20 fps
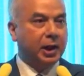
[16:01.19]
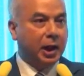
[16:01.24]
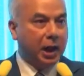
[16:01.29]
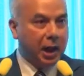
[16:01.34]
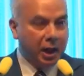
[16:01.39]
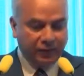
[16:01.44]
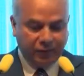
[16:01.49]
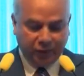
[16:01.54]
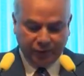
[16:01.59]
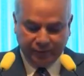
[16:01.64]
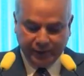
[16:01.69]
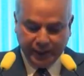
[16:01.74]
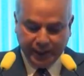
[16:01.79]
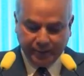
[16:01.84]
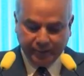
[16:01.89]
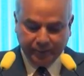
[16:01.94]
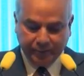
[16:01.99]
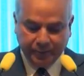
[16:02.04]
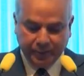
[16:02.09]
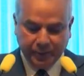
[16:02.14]
half of
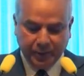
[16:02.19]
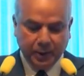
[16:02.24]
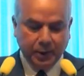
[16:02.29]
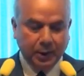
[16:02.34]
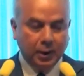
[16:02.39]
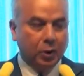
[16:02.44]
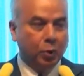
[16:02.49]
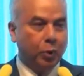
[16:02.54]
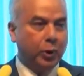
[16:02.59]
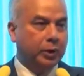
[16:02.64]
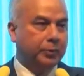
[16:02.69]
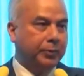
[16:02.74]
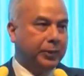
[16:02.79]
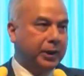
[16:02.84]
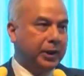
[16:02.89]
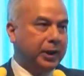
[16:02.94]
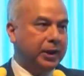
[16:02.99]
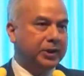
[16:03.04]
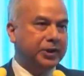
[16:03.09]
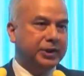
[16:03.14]
them will
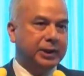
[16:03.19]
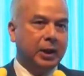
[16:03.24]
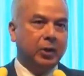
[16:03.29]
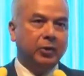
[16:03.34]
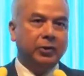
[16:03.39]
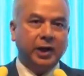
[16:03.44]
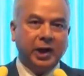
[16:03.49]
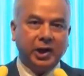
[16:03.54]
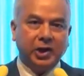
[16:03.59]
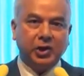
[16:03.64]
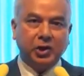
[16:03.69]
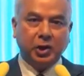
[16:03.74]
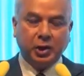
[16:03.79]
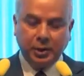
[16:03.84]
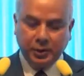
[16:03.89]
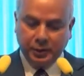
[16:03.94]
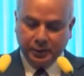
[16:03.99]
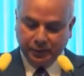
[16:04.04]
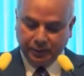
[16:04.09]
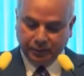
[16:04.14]
be in South Asia.
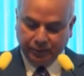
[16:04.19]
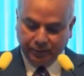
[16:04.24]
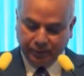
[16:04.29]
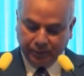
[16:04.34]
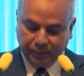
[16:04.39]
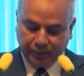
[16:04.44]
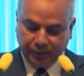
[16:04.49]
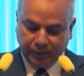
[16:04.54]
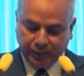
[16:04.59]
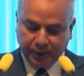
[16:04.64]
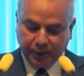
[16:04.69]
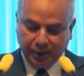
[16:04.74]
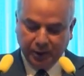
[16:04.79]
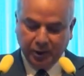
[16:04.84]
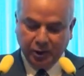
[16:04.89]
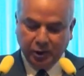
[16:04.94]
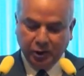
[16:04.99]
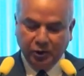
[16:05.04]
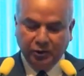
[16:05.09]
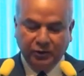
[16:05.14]

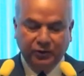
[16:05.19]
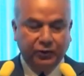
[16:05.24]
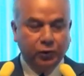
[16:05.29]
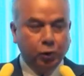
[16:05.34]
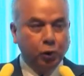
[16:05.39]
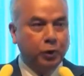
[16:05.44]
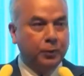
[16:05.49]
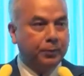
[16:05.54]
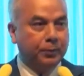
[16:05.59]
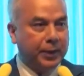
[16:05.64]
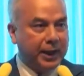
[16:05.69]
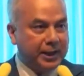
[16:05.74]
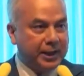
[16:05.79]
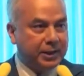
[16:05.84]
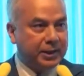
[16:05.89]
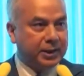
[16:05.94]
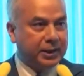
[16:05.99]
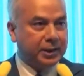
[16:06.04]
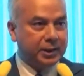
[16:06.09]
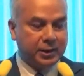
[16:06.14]
Food
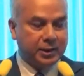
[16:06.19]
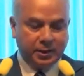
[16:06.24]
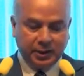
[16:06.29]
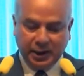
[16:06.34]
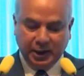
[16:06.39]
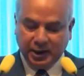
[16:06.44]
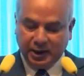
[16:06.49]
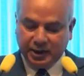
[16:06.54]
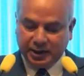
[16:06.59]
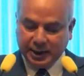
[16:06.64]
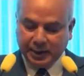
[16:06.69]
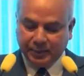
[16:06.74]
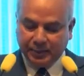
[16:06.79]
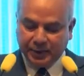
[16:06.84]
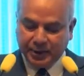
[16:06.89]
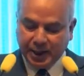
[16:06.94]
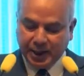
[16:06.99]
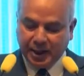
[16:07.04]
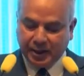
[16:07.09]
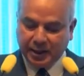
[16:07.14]
prices in
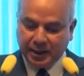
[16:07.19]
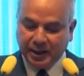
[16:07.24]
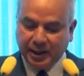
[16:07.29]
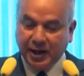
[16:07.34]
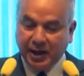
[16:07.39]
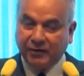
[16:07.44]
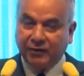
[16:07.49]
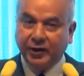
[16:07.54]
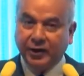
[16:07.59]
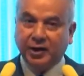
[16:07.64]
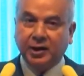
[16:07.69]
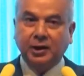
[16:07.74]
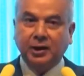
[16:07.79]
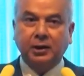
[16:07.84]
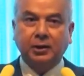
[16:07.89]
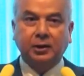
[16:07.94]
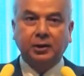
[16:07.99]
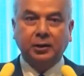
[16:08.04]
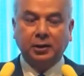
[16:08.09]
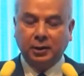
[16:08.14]
sub-Saharan
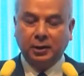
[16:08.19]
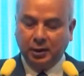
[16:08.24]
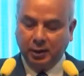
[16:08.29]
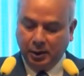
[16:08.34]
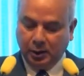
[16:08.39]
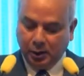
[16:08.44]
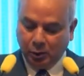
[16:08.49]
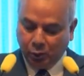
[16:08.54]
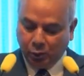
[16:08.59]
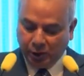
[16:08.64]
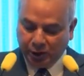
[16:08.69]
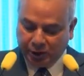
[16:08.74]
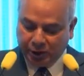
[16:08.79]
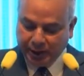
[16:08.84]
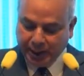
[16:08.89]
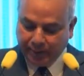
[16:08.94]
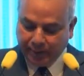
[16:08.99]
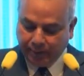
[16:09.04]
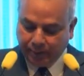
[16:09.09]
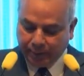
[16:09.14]
Africa will
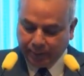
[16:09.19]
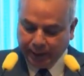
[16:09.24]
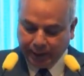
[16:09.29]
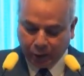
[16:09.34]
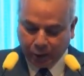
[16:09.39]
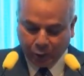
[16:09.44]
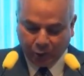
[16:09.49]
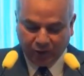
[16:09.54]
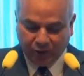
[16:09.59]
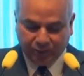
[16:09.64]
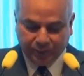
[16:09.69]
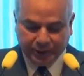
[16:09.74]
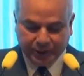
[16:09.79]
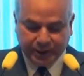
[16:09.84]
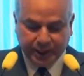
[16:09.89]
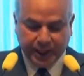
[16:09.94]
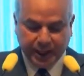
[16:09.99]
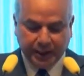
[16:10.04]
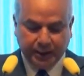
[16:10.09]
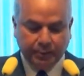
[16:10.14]
jump by
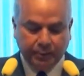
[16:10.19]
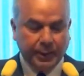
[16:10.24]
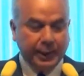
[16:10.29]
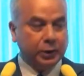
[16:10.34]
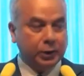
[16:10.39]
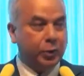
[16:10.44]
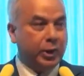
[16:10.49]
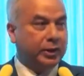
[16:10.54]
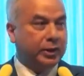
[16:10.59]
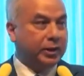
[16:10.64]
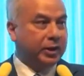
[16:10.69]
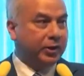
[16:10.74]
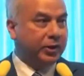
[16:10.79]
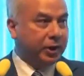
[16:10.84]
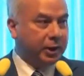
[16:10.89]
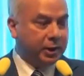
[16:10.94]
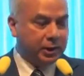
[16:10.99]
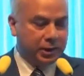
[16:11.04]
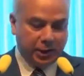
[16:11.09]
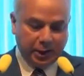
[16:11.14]
12% by
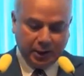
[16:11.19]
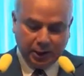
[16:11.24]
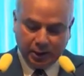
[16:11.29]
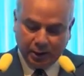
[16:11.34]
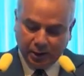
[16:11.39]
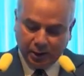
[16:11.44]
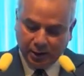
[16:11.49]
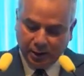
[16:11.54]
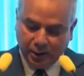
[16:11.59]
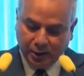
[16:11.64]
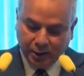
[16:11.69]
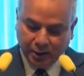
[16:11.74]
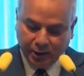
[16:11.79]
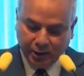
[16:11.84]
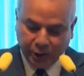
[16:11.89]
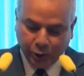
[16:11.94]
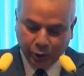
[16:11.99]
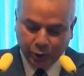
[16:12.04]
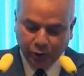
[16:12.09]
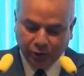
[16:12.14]
2030
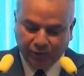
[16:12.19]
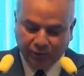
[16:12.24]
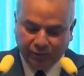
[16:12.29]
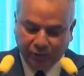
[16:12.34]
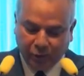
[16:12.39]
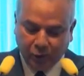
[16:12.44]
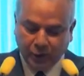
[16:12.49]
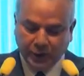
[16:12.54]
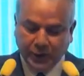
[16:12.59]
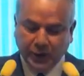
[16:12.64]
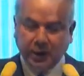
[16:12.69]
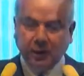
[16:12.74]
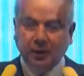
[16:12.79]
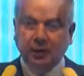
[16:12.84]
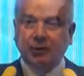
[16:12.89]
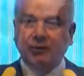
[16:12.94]
due to falling